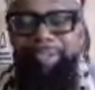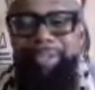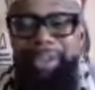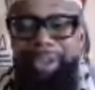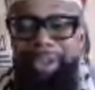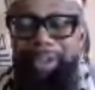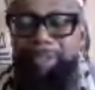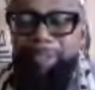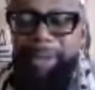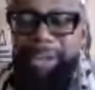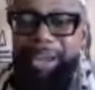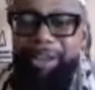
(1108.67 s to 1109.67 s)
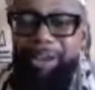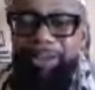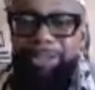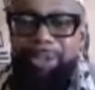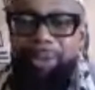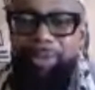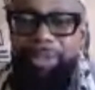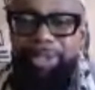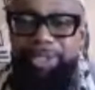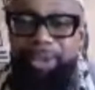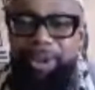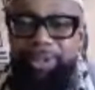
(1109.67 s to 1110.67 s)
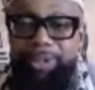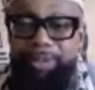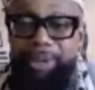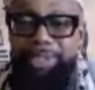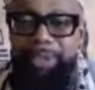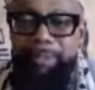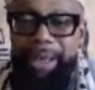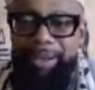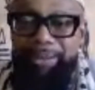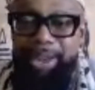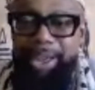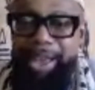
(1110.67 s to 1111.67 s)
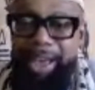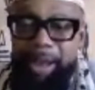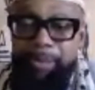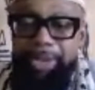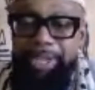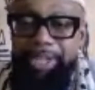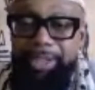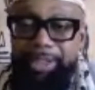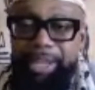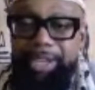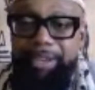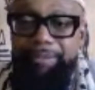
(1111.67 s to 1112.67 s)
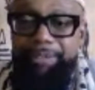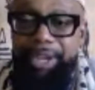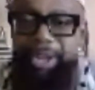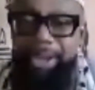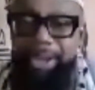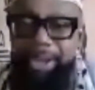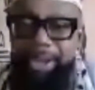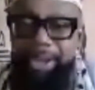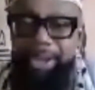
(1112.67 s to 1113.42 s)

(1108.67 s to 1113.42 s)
but I also want to talk to us about how we can think of time